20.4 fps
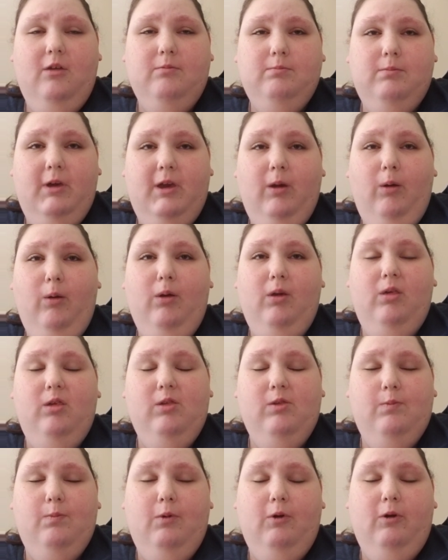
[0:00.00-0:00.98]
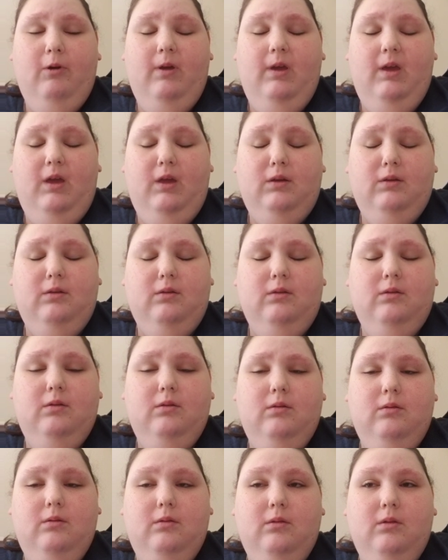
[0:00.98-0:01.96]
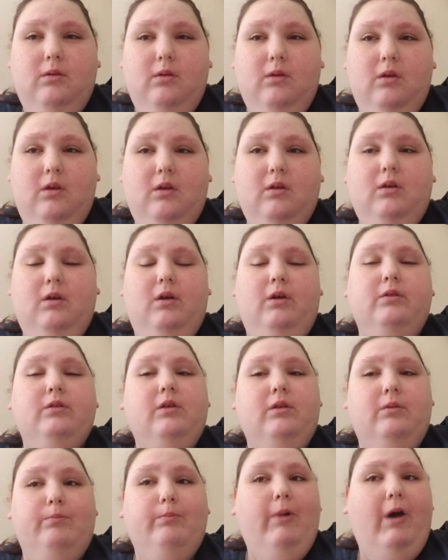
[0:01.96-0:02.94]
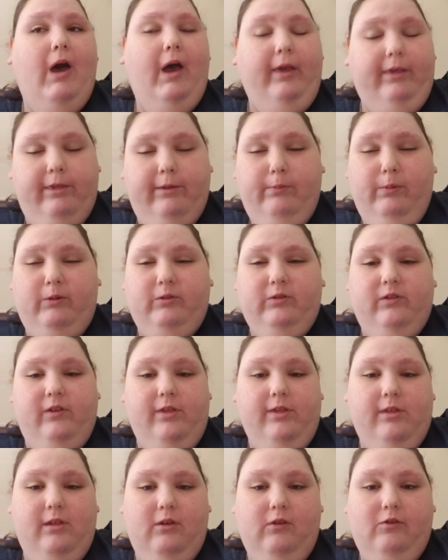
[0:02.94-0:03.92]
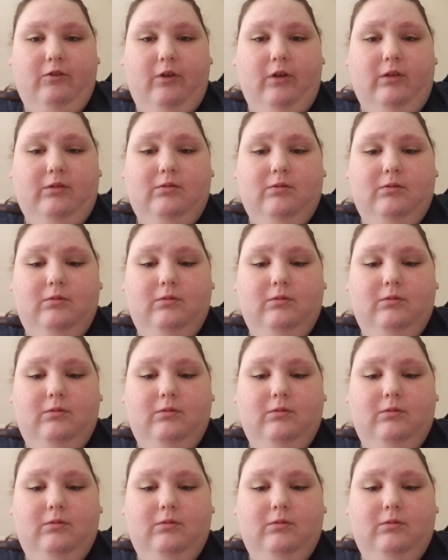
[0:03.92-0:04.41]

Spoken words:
Parent is put in an impossible decision